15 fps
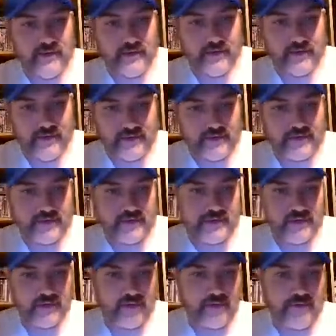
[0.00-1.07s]
You know, it's just a
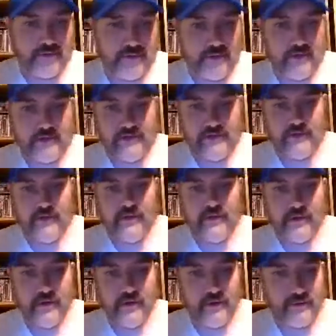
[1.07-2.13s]
good, fun,
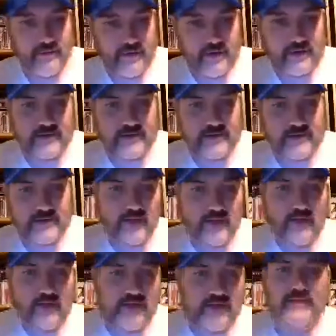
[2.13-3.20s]
old fashioned
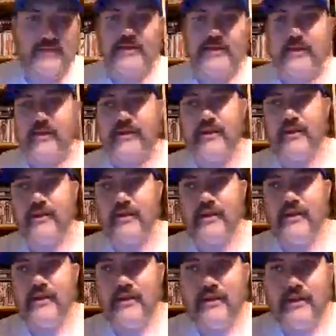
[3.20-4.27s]
style wrestling.
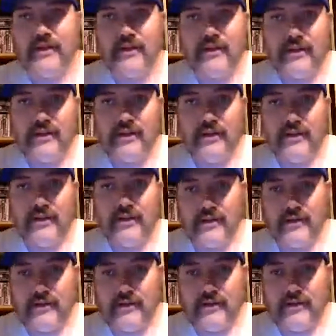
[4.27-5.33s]

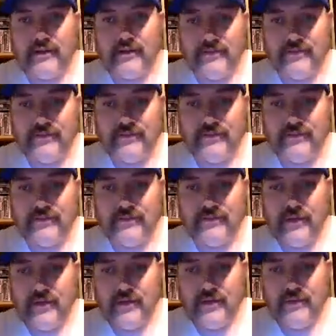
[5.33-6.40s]
Uh,
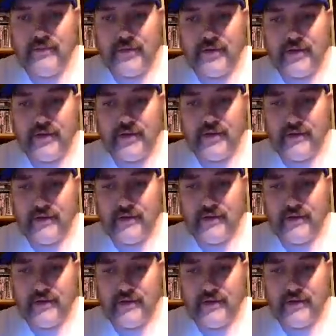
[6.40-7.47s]
but yeah,
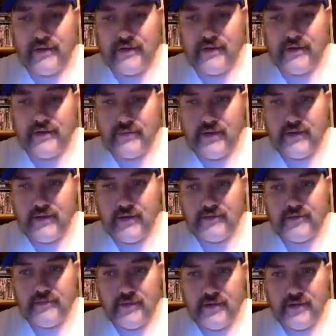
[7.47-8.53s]
yeah,
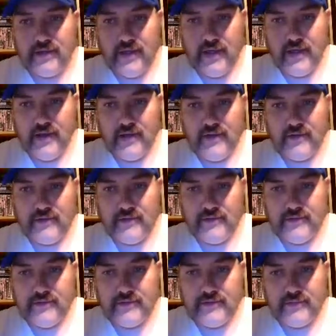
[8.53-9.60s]
Ultimate
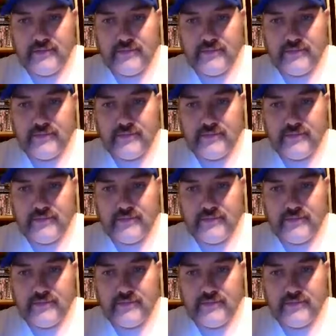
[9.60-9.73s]
Gallows